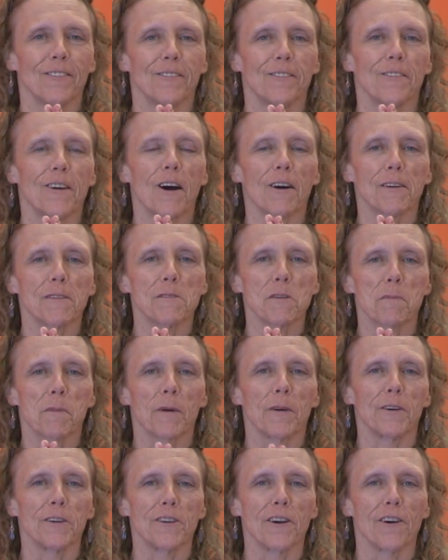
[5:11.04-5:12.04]
welcome to
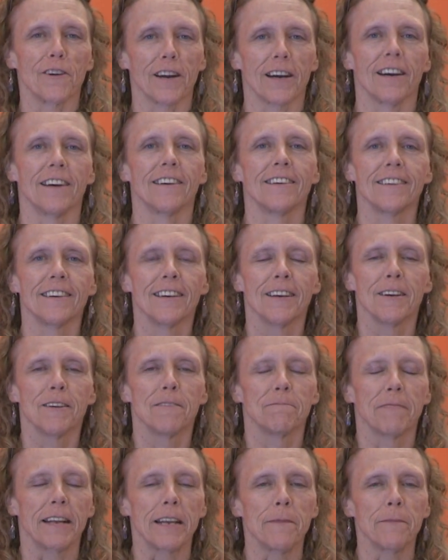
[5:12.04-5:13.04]
Pro Yoga.
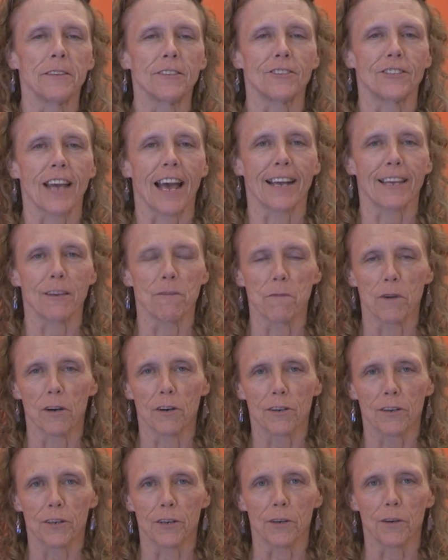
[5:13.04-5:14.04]
My name is Jackie
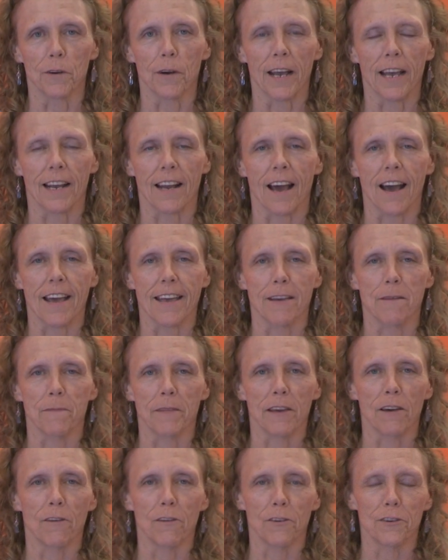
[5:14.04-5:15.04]
Moku, and I am
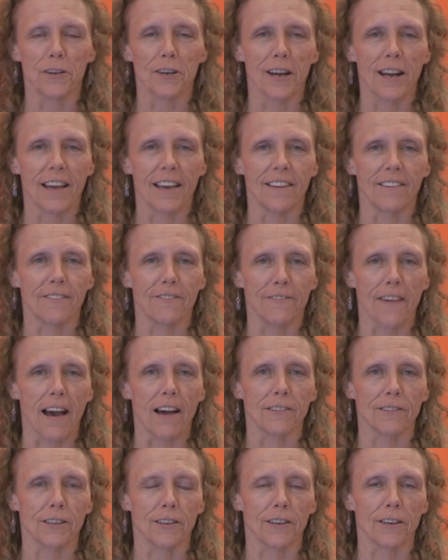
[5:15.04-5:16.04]
the owner and
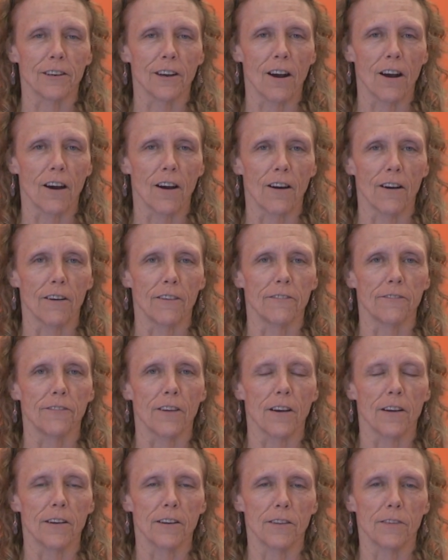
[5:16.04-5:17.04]
founder
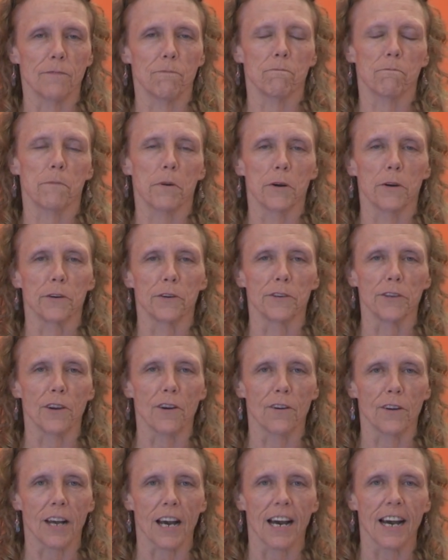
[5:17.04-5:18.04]
of Pro
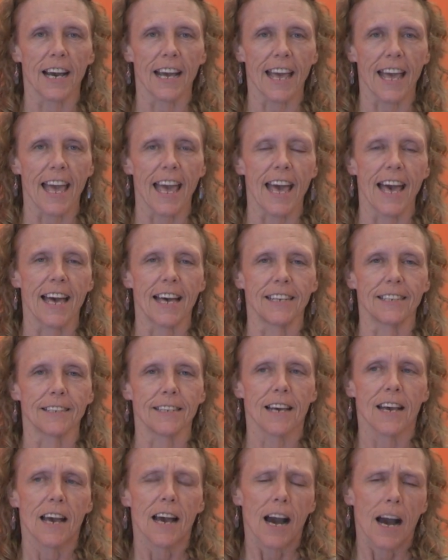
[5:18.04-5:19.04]
Yoga, and
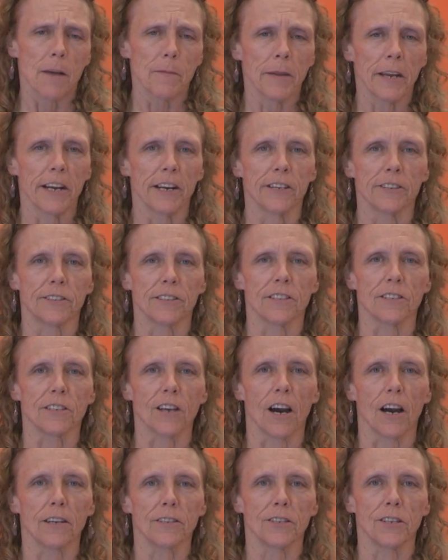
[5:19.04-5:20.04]
I'm here to
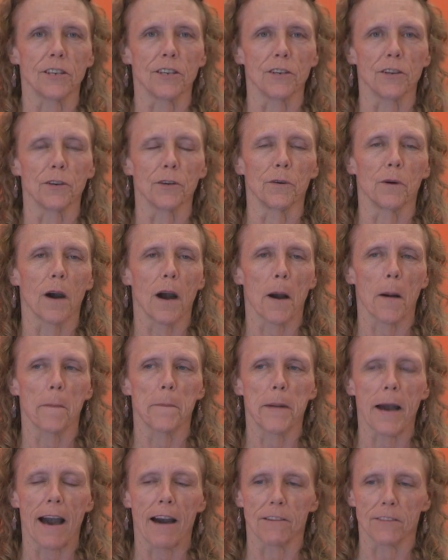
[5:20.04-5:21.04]
talk to you
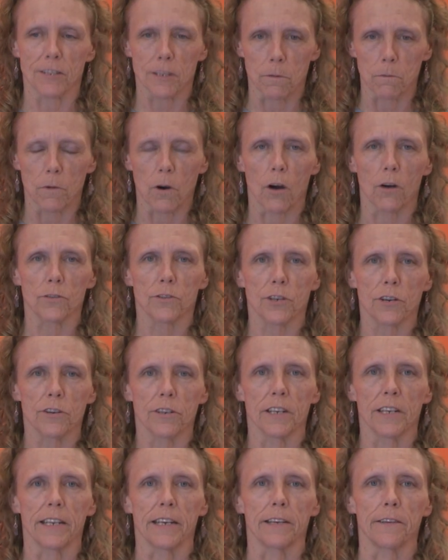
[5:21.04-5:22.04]
about some
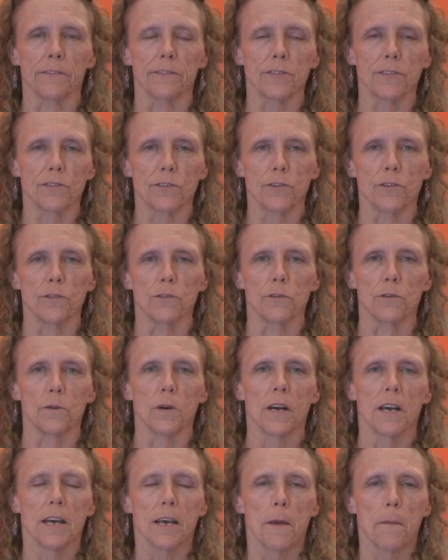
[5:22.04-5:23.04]
alternatives
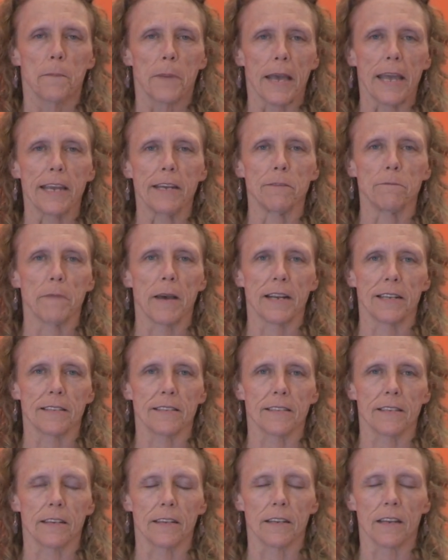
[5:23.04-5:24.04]
to pain
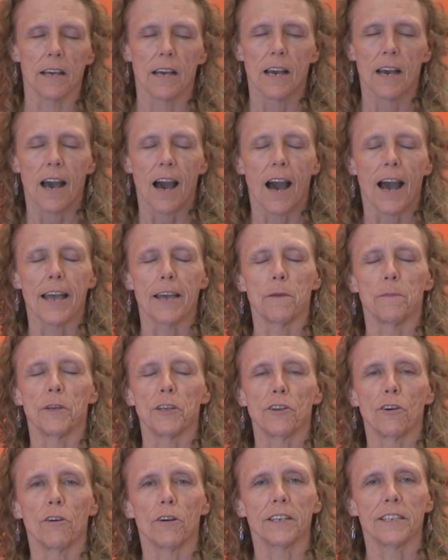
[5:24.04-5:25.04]
medicine. I am a
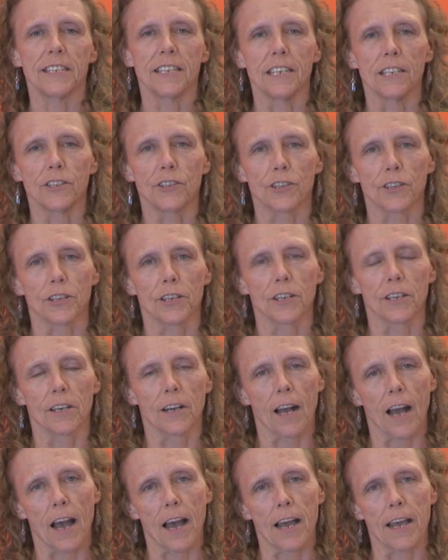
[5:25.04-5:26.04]
yoga
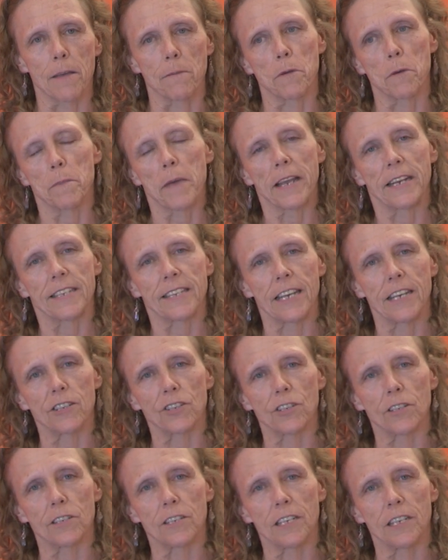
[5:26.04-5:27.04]
teacher, I am a
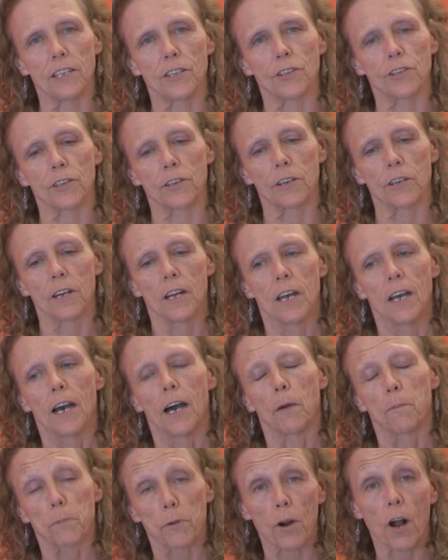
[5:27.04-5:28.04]
meditation teacher,
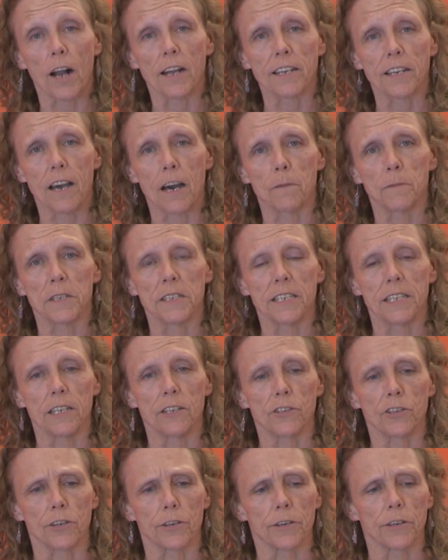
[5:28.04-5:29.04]
a pranayama
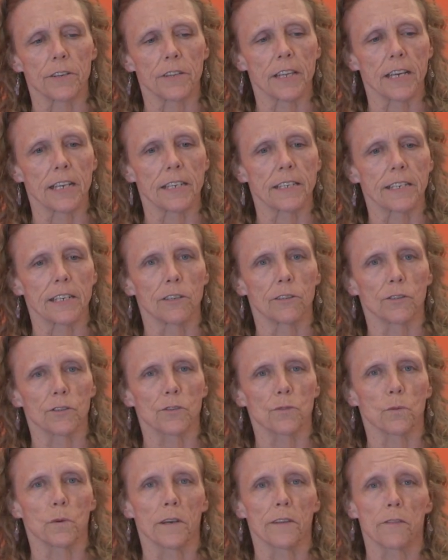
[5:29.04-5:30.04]
teacher that
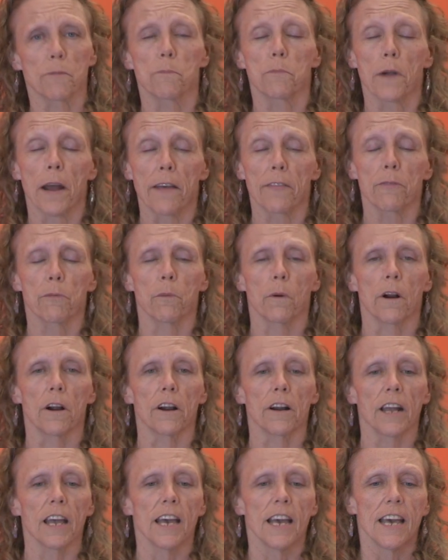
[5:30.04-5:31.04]
deals with breath
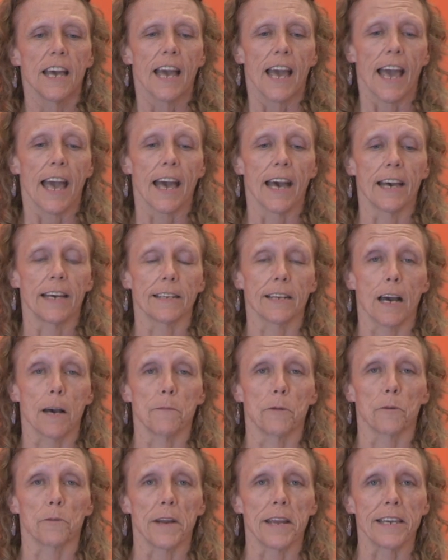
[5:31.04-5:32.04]
work, and
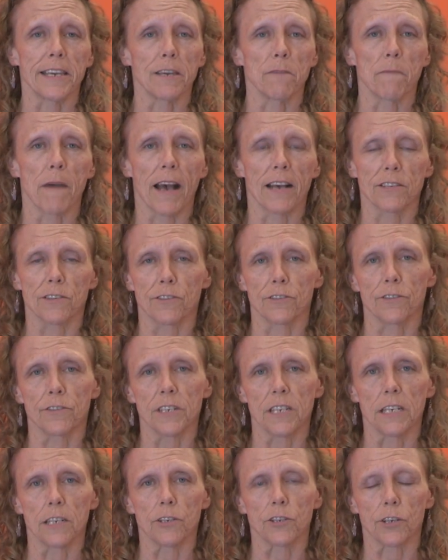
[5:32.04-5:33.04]
I'm a Reiki master
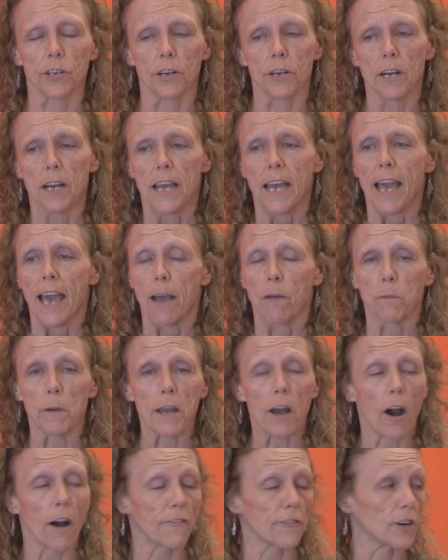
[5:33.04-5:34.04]
teacher. And
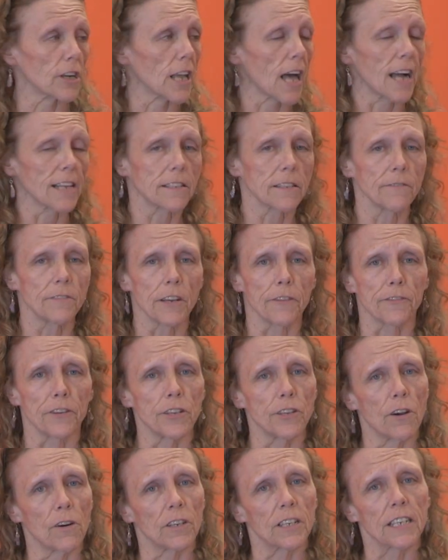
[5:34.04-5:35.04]
we offer lots of
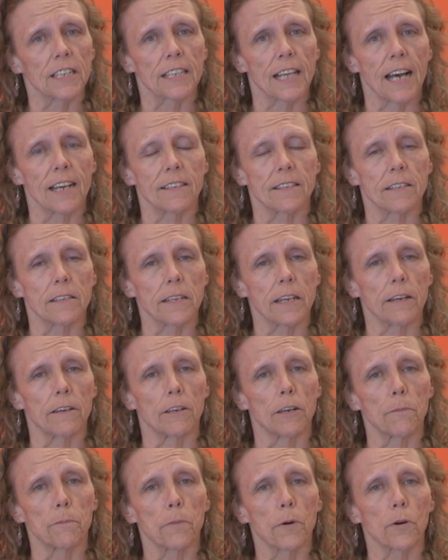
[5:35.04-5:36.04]
different yoga classes
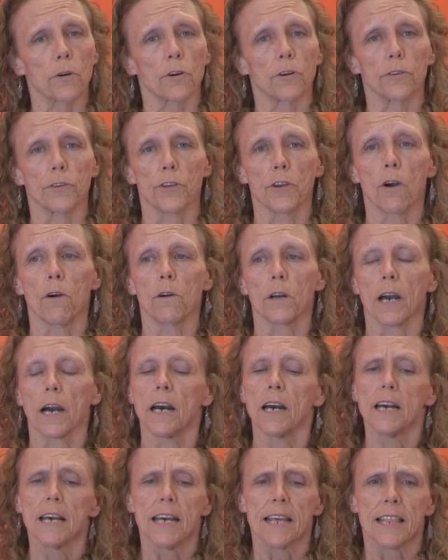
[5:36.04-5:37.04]
here at Pro
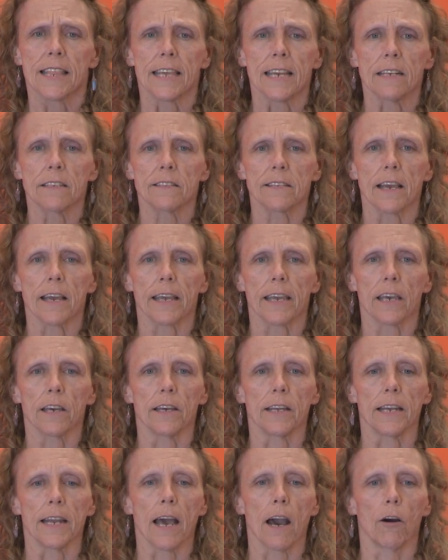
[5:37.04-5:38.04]
Yoga, things that
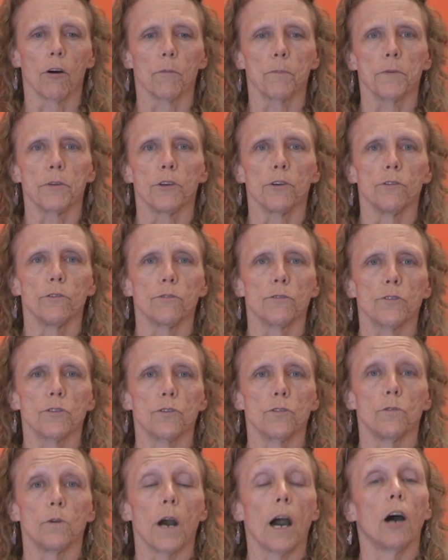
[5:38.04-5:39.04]
can help you
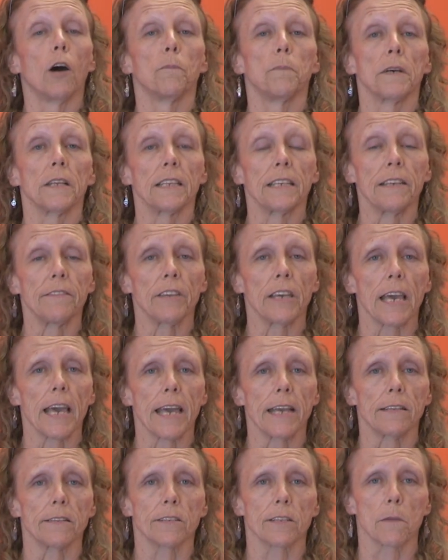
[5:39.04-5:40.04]
to help
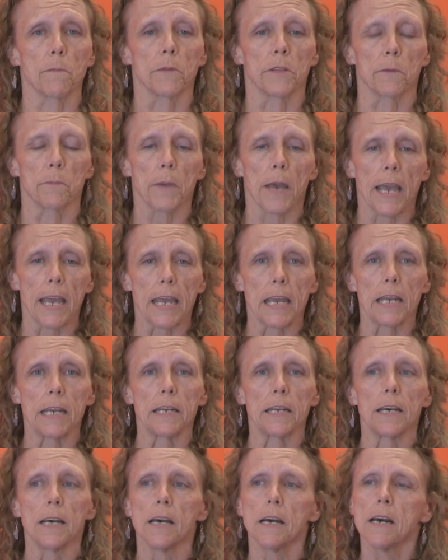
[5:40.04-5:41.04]
alleviate some of the
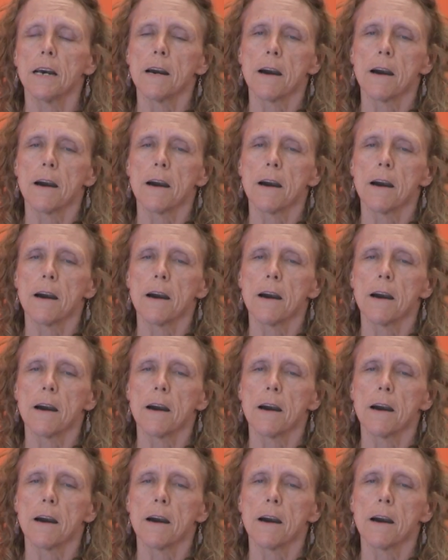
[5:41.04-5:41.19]
pain.